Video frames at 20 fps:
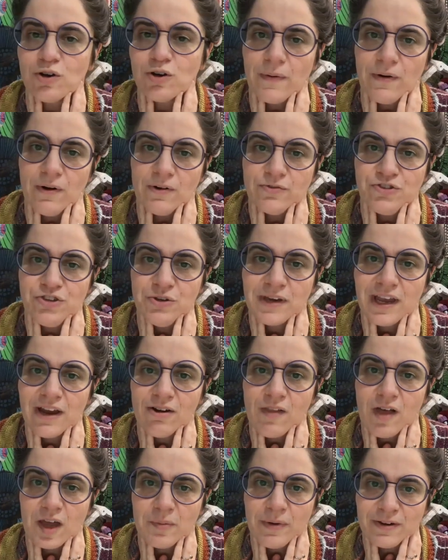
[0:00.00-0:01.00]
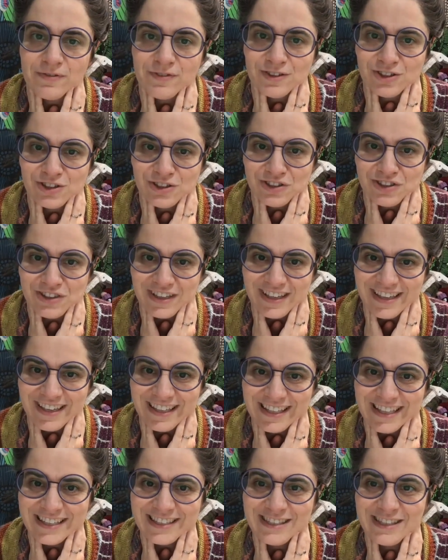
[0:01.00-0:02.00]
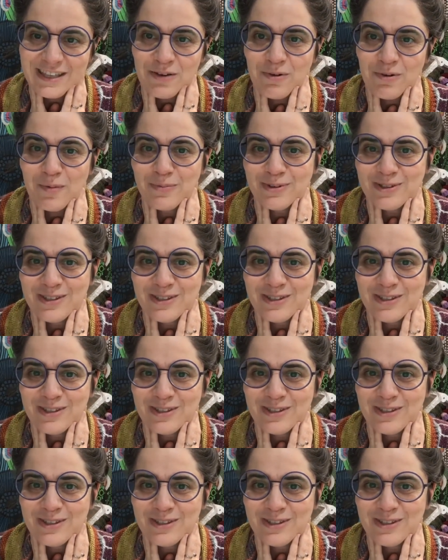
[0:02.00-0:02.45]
Do you care a lot about it? Let's see what.